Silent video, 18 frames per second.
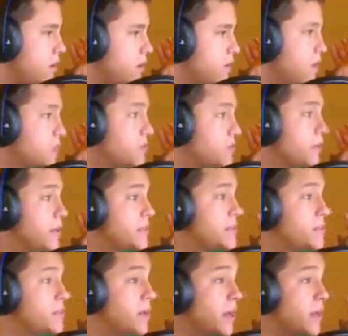PSP
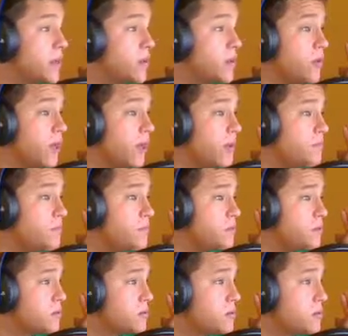still getting new
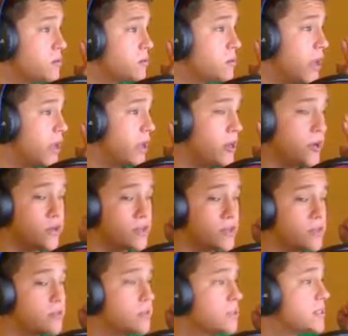games, and you
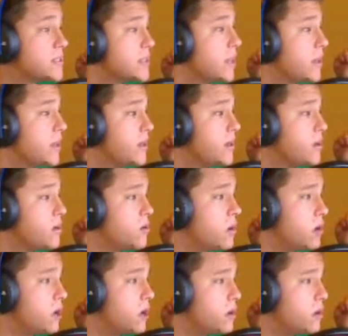can still decide,
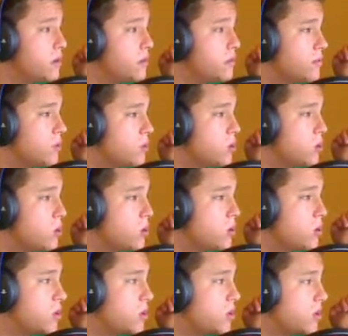the
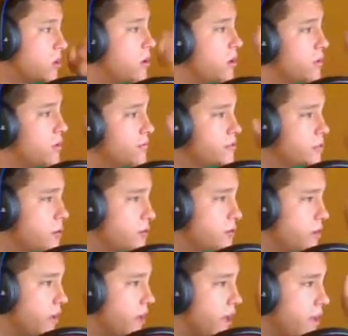look of
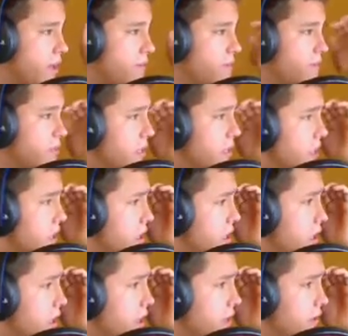certain games.
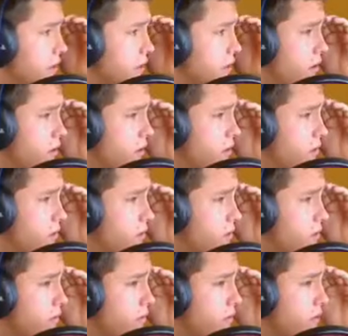
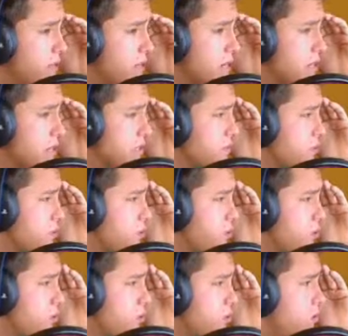That's actually
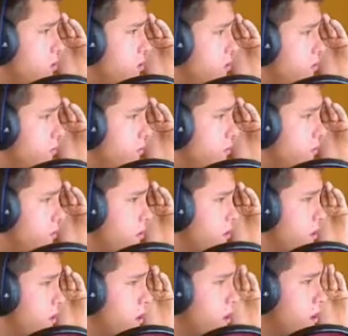pretty cool.
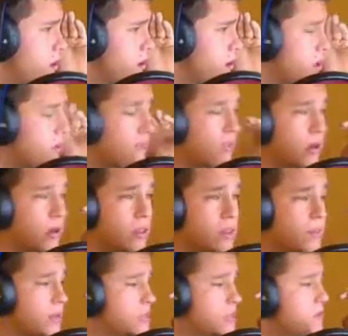You'd figure
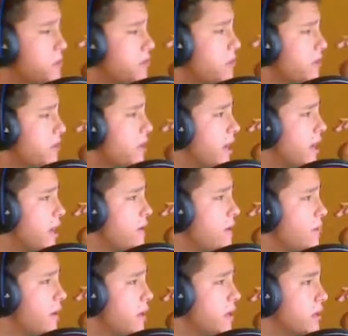the PSP would have died
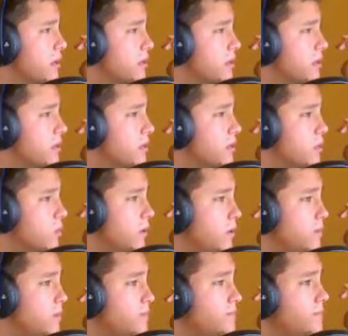out by now. Oh
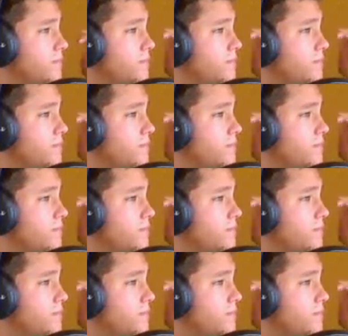well.